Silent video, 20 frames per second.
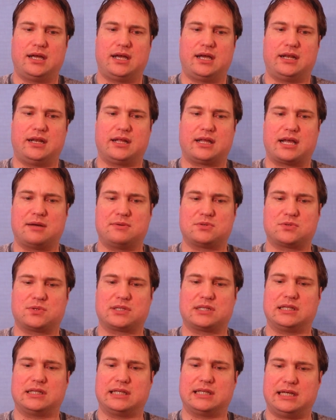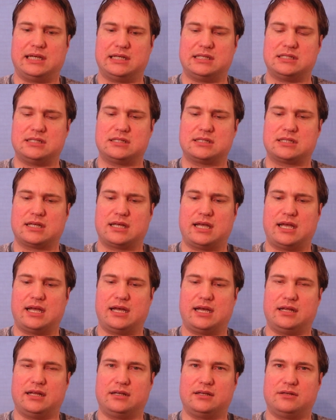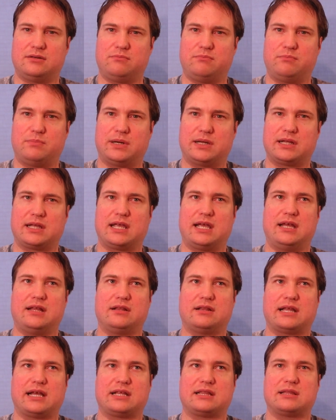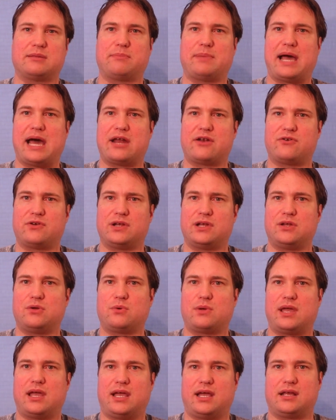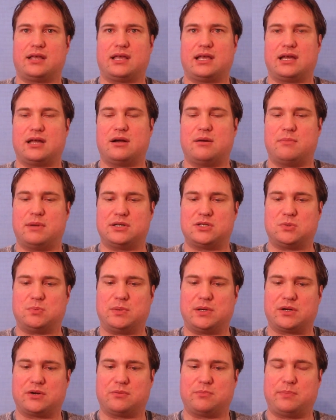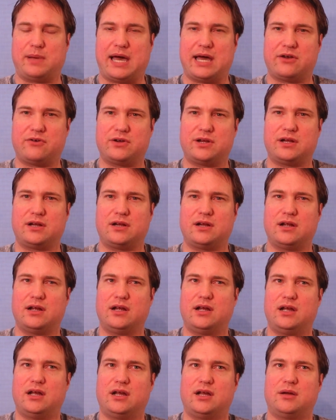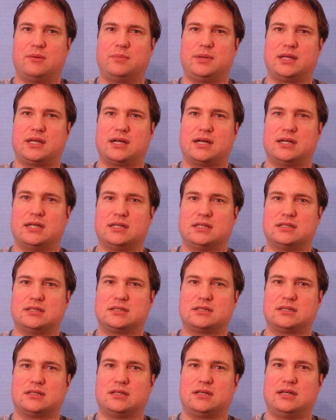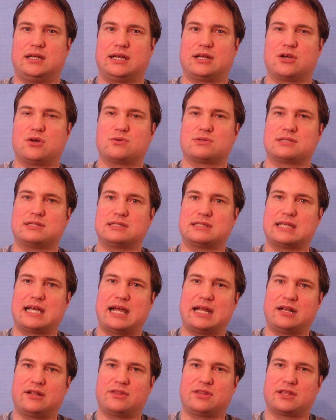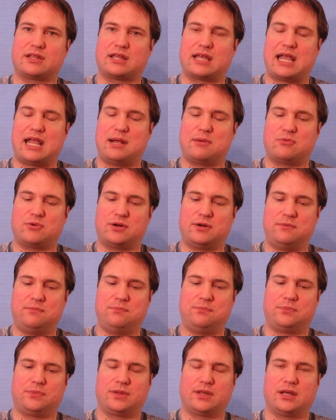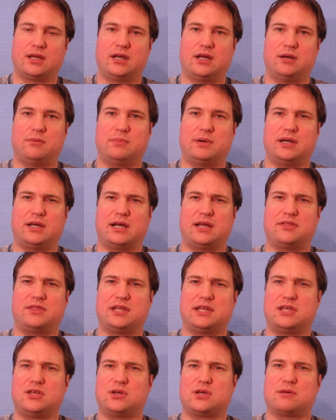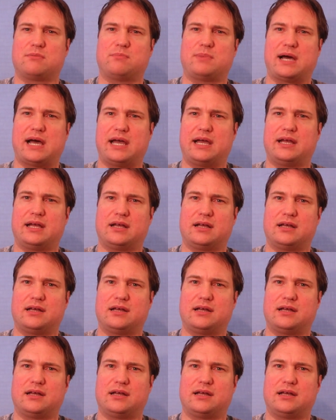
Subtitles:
And it comes with a lens, but again, like the battery, you can't get a much bigger battery because it goes inside of the camera. But I think you can buy